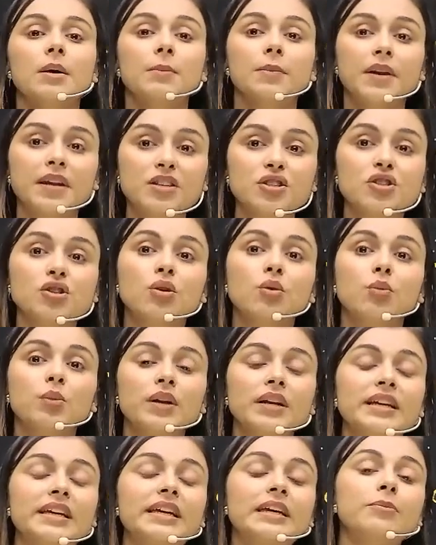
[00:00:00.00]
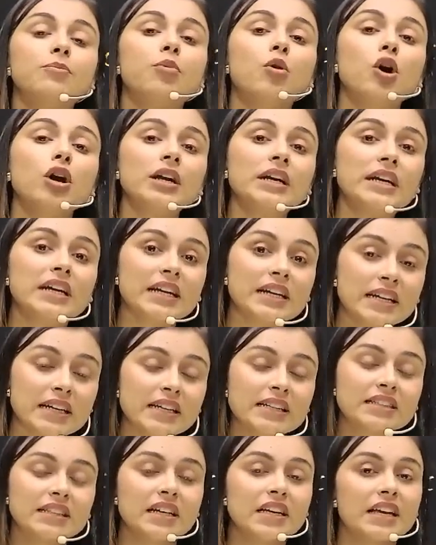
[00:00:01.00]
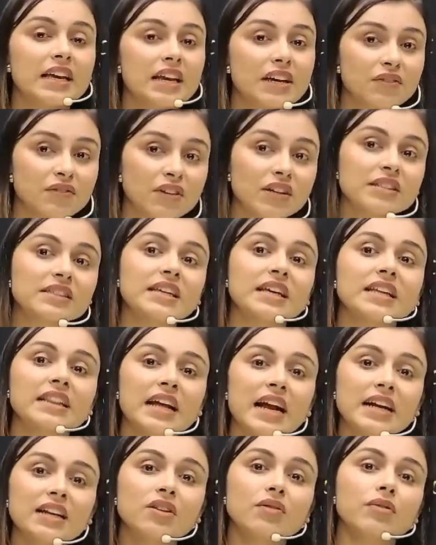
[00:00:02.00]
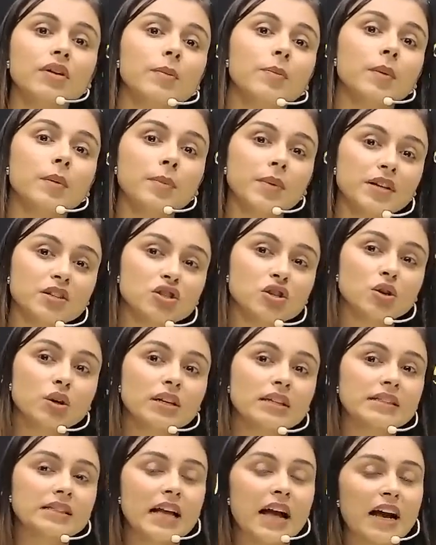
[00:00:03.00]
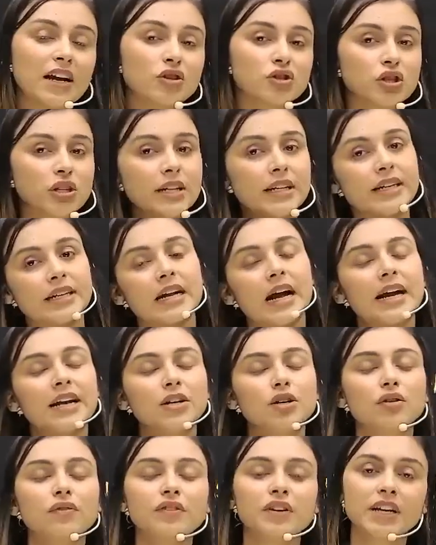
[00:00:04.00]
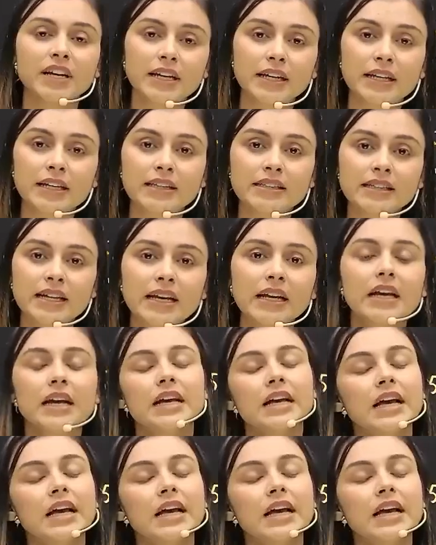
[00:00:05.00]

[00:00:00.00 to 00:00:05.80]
pressure will keep on decreasing can we say that the vapor pressure is actually kind of decreasing